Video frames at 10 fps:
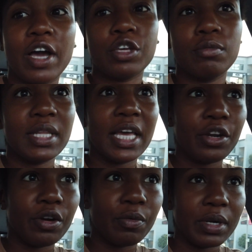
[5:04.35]
vacuum
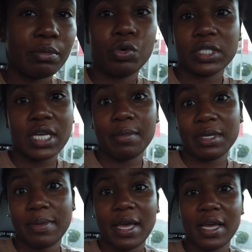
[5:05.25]
later when more time
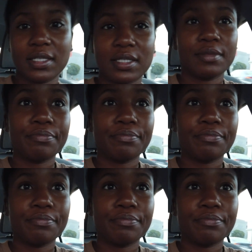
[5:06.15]
has passed.